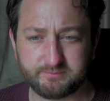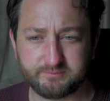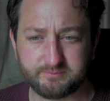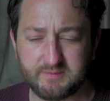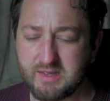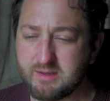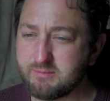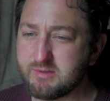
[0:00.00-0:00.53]

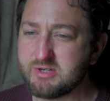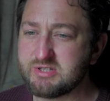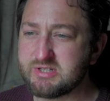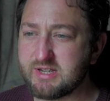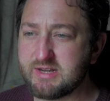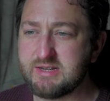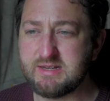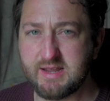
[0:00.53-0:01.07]
I'm going to say
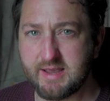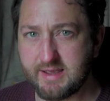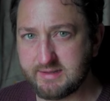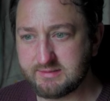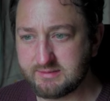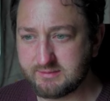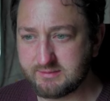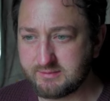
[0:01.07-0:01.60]

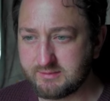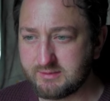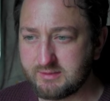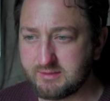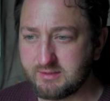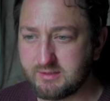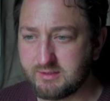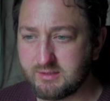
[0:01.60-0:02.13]
yes.
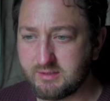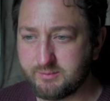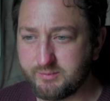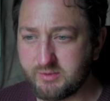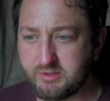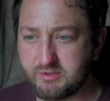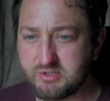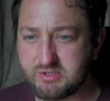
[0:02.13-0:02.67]

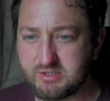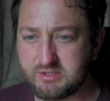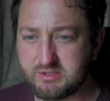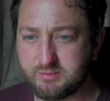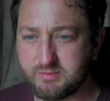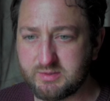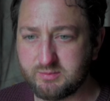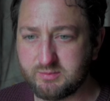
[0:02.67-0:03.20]
Might just add a
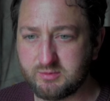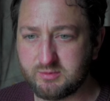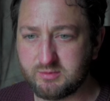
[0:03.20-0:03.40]
bit more.